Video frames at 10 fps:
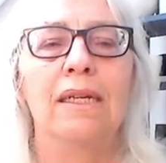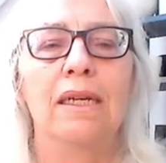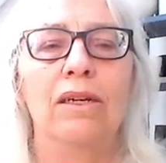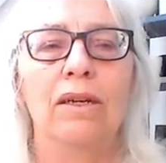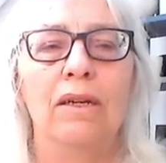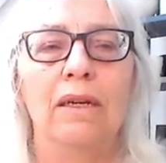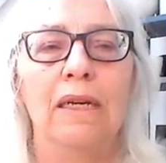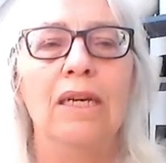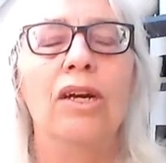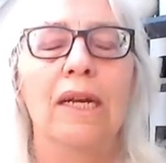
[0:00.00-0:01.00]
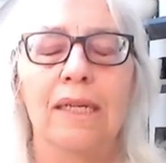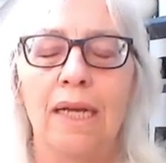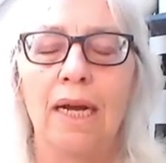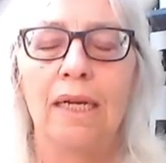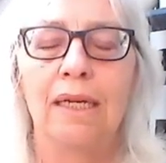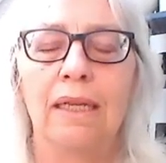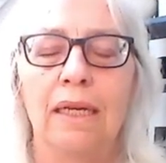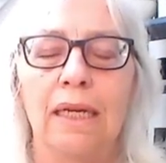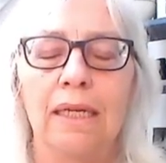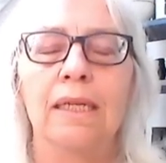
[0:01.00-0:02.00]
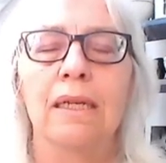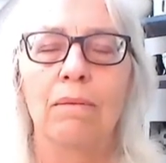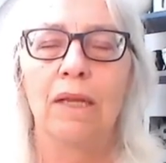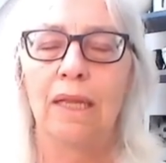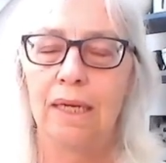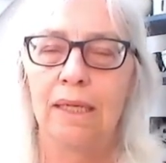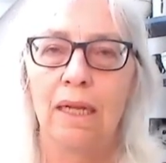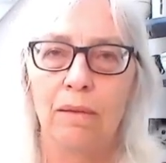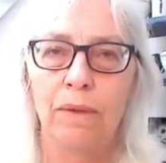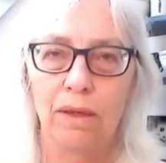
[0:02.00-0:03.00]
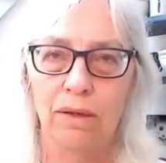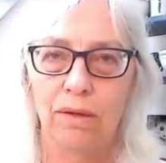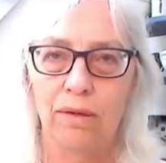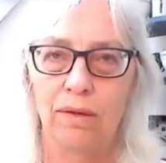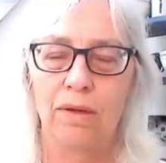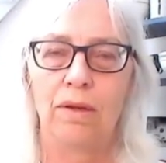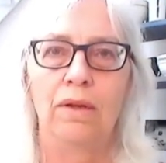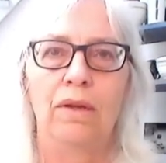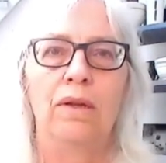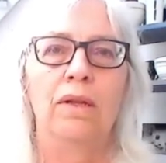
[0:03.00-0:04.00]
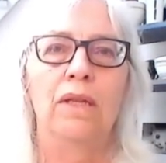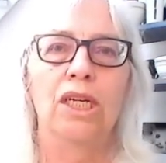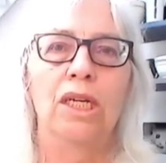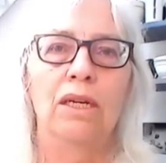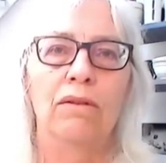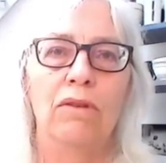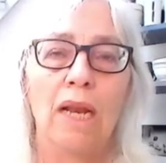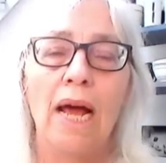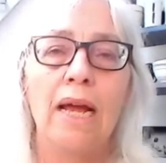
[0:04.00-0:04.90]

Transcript: that in her anxiety there is something that is helping her, that she can rely